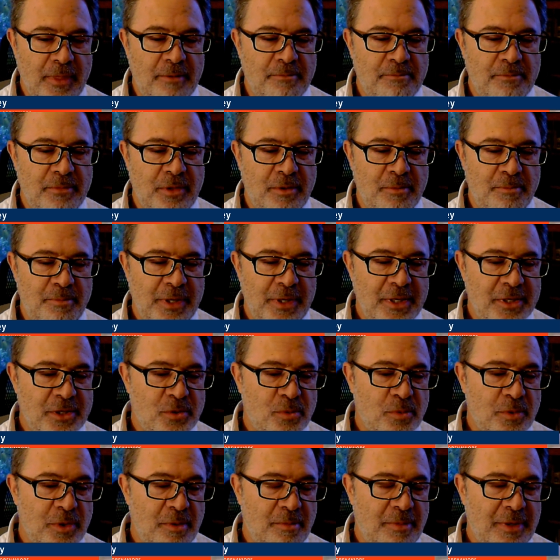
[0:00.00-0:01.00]
the biggest
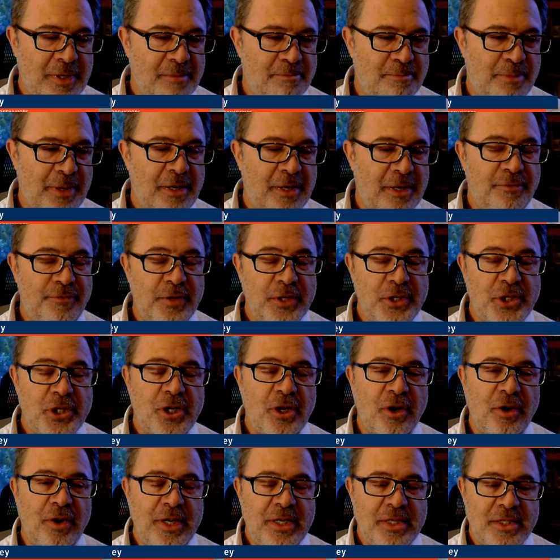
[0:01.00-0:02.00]

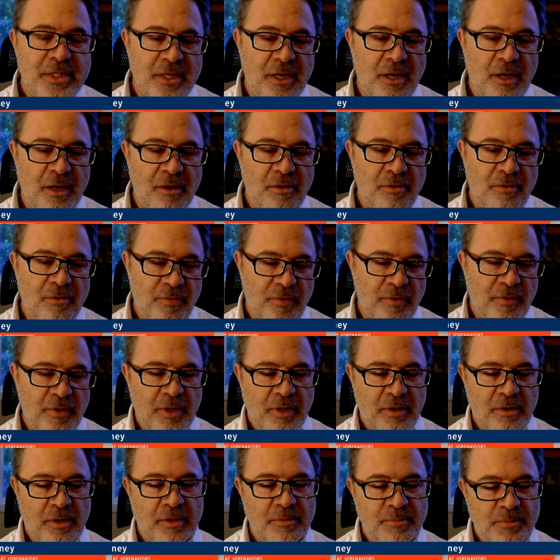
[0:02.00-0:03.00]
beneficiaries
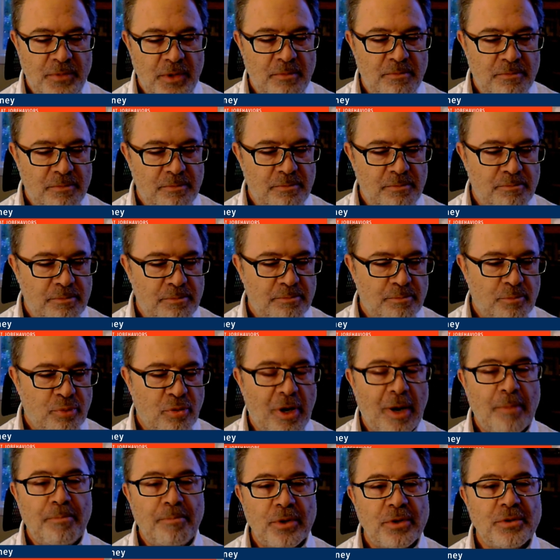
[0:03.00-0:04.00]
of
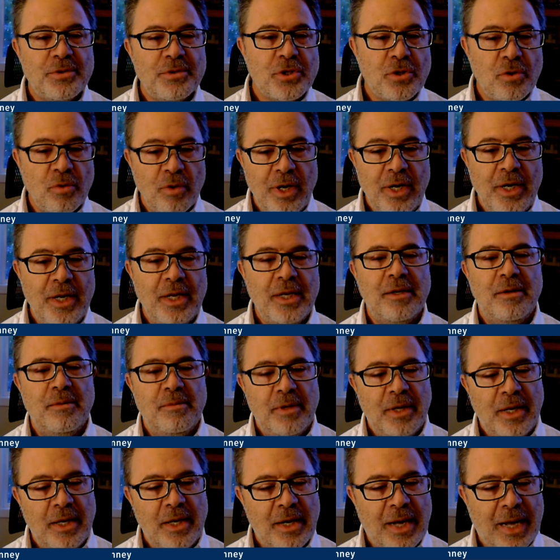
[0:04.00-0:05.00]
proper screening
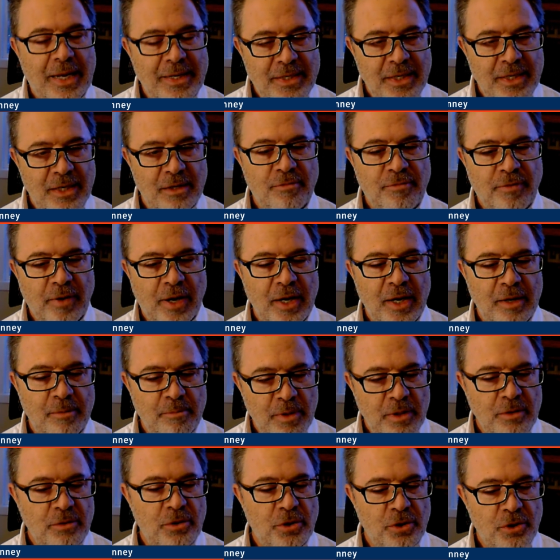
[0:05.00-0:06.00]
and
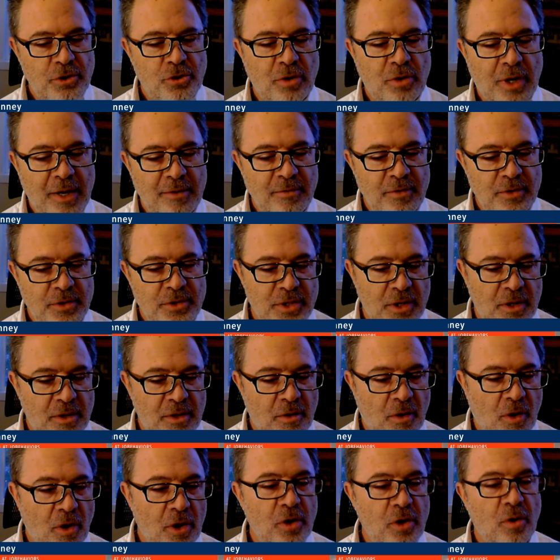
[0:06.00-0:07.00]
identifying good drivers
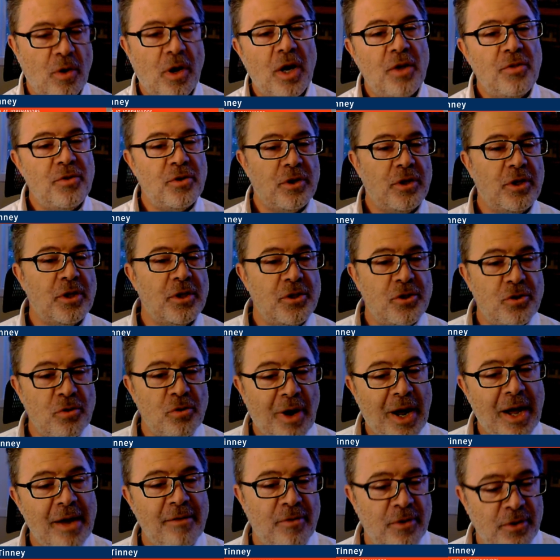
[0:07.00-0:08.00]
are your other good
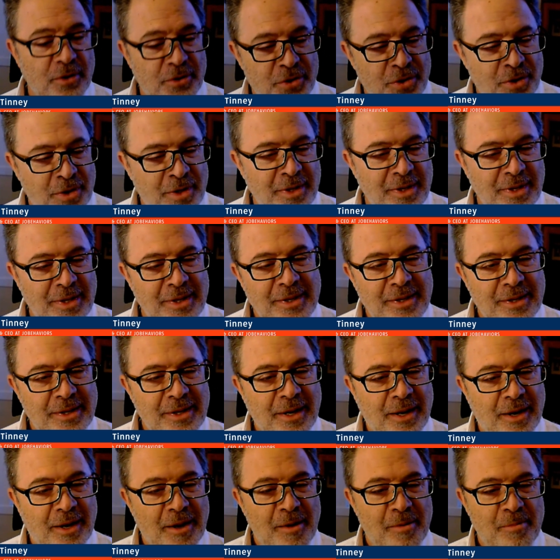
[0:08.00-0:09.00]
drivers.
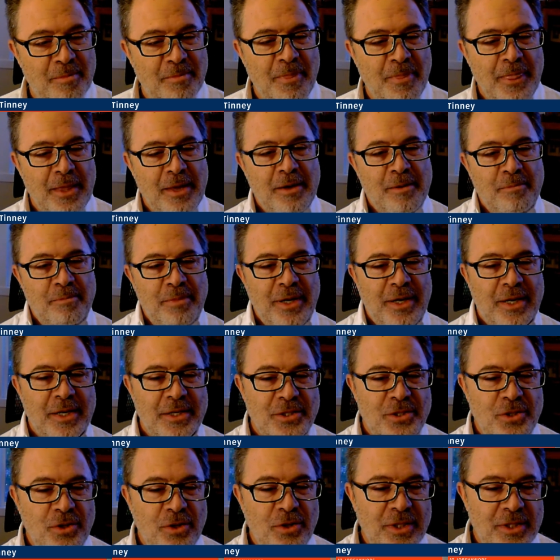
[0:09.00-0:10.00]
Because
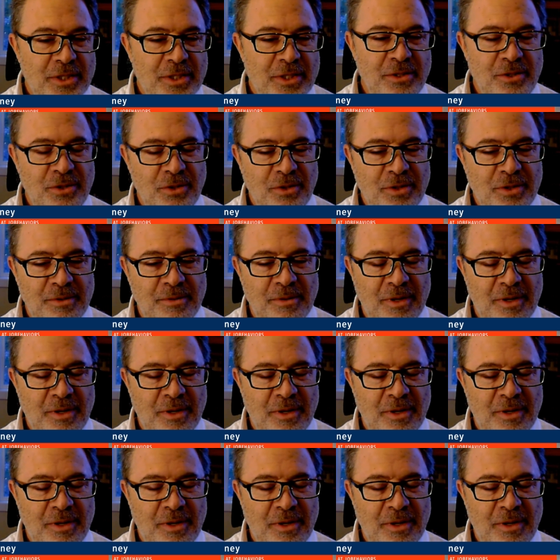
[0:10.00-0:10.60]
you can